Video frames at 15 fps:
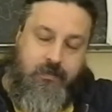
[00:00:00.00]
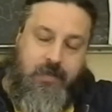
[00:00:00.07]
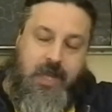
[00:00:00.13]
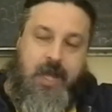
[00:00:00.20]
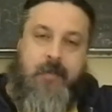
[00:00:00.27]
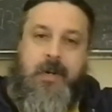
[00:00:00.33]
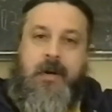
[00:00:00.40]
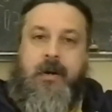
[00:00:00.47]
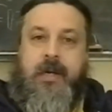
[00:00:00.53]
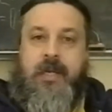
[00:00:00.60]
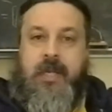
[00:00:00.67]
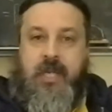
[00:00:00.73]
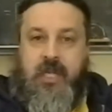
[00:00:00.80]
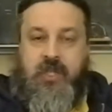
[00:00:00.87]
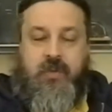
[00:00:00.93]
American
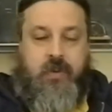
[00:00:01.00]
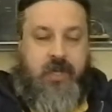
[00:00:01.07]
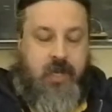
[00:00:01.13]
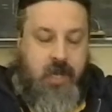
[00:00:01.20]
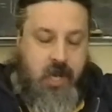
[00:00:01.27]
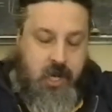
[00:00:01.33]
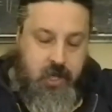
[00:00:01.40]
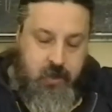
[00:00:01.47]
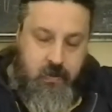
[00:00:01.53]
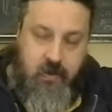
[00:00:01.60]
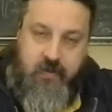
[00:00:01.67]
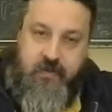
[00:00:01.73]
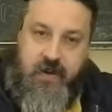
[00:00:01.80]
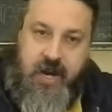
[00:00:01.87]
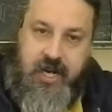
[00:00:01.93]
history, you
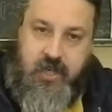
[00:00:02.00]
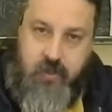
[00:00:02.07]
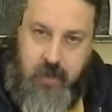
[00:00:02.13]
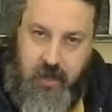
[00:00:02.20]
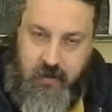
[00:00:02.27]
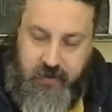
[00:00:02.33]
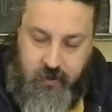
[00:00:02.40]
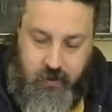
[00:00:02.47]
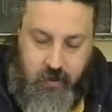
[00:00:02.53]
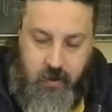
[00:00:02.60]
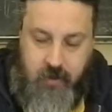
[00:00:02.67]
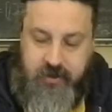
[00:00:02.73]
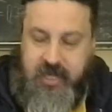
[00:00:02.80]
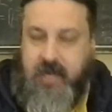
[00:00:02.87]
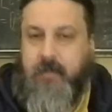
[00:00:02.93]
will find
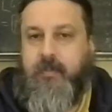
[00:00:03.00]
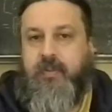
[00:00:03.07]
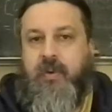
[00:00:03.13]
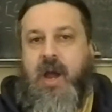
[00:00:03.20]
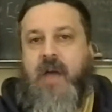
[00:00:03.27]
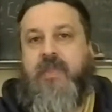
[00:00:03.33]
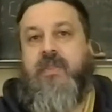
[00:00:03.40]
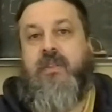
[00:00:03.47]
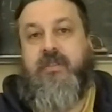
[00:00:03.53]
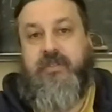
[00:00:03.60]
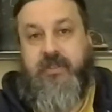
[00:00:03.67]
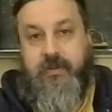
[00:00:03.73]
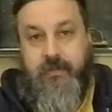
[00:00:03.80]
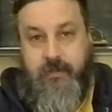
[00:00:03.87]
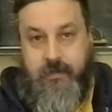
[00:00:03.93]
12-year-olds in
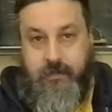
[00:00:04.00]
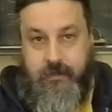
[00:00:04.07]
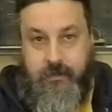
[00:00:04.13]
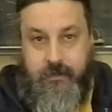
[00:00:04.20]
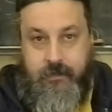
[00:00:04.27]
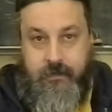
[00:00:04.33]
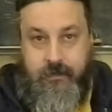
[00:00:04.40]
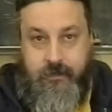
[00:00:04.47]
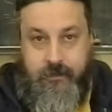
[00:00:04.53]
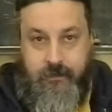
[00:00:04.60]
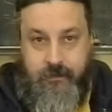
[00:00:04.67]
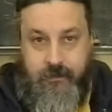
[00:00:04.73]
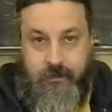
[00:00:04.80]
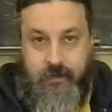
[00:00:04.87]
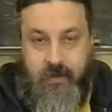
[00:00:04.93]
brothels.
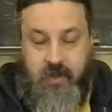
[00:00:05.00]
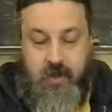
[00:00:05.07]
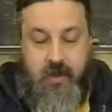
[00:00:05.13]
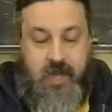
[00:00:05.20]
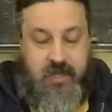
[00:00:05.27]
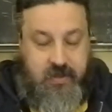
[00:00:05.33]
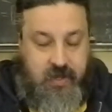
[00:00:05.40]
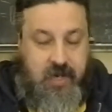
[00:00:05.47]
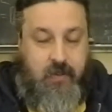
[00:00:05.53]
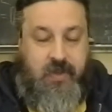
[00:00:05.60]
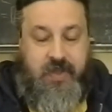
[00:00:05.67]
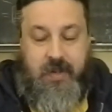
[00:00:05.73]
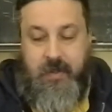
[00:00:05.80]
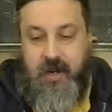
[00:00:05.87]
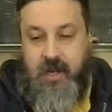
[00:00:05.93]
So it's
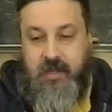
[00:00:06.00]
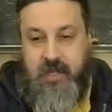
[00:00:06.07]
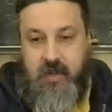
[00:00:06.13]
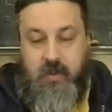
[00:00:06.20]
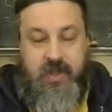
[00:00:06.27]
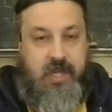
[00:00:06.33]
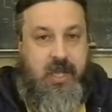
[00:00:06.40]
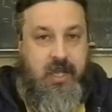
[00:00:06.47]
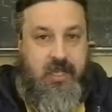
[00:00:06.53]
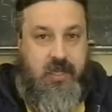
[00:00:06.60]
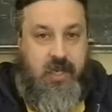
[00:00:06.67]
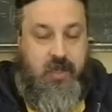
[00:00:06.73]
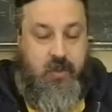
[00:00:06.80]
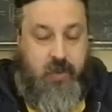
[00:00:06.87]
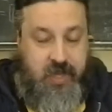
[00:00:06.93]

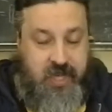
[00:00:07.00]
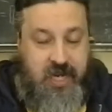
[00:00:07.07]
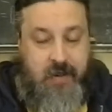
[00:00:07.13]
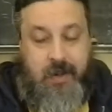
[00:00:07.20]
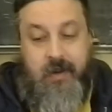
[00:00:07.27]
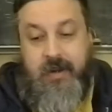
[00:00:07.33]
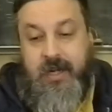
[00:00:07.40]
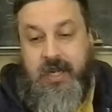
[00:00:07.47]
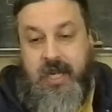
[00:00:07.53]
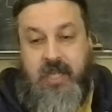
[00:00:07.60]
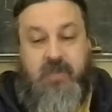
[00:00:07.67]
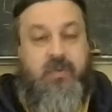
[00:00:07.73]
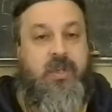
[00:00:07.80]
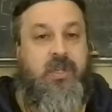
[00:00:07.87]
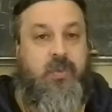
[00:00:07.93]
within American
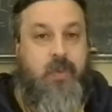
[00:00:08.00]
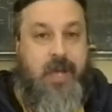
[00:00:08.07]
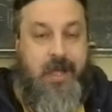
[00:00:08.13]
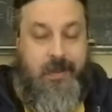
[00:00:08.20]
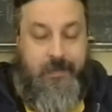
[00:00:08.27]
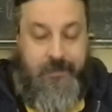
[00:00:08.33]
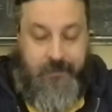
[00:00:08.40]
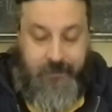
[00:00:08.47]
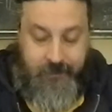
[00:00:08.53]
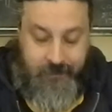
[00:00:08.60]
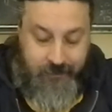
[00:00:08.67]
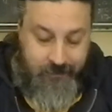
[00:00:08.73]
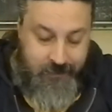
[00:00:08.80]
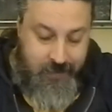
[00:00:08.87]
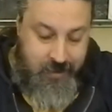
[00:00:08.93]
history as well.
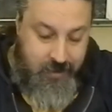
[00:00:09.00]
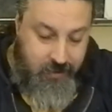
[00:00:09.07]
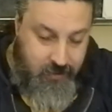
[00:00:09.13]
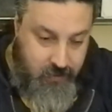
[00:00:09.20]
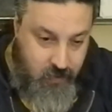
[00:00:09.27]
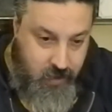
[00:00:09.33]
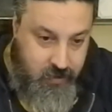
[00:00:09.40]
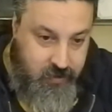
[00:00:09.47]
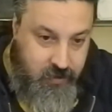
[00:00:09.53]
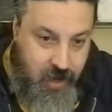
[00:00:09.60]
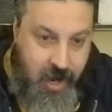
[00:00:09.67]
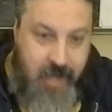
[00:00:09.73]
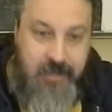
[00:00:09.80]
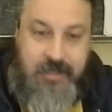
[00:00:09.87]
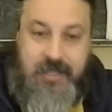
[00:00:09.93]
So it's
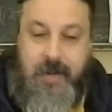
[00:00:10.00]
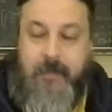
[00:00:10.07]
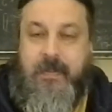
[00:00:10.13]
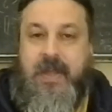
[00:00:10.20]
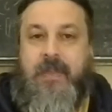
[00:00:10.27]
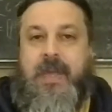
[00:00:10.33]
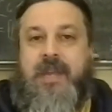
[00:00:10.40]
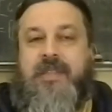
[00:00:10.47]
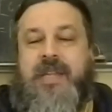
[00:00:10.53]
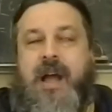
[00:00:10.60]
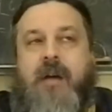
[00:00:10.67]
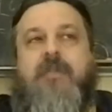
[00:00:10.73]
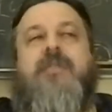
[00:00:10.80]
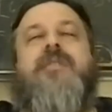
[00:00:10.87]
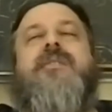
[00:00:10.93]
not something that is
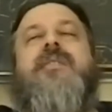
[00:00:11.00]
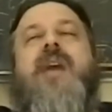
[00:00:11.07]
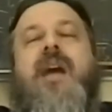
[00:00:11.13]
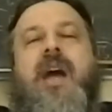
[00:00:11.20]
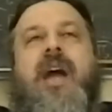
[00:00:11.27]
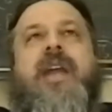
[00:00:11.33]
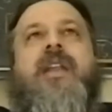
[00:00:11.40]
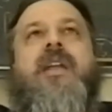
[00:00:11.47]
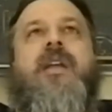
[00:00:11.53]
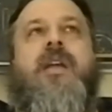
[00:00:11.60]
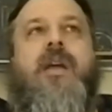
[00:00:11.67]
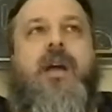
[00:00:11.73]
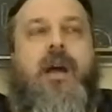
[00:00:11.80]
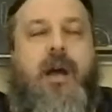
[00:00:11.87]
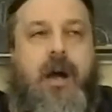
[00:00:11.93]
outside
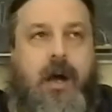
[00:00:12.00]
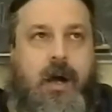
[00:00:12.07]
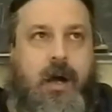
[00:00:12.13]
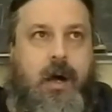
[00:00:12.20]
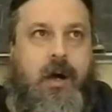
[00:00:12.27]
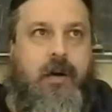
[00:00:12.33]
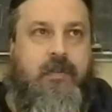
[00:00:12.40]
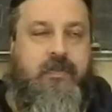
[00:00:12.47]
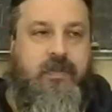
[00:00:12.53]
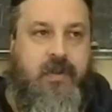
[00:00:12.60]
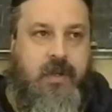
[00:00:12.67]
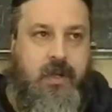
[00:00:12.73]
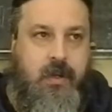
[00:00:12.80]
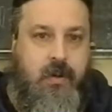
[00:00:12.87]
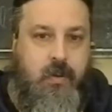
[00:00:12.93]
of
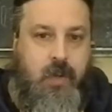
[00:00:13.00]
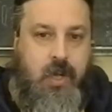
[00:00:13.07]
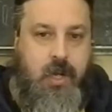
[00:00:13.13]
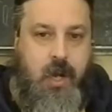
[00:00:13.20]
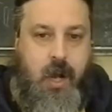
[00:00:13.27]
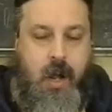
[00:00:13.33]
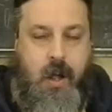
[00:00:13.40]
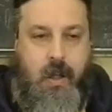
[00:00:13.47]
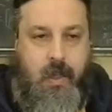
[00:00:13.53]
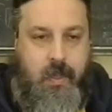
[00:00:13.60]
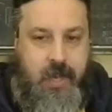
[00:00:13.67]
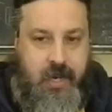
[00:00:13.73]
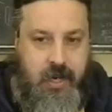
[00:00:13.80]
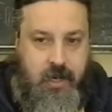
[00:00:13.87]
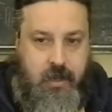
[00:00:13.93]
what we call
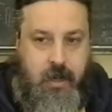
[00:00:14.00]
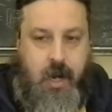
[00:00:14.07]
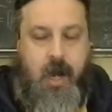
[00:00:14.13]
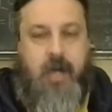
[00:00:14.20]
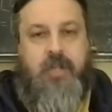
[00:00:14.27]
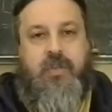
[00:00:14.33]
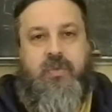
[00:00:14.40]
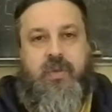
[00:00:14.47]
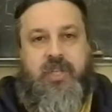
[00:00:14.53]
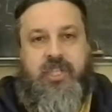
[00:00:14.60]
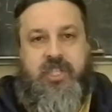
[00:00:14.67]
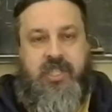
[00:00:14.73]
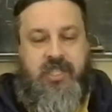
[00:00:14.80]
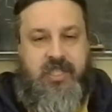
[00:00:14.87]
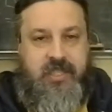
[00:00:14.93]
the
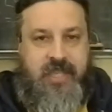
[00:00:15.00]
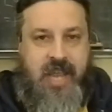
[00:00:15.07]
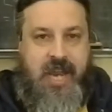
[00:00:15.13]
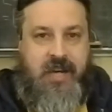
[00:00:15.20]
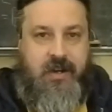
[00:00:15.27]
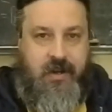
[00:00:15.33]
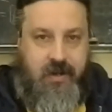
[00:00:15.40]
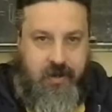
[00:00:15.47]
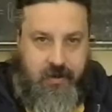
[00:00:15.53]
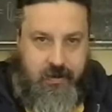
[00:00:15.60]
non-Christian standard.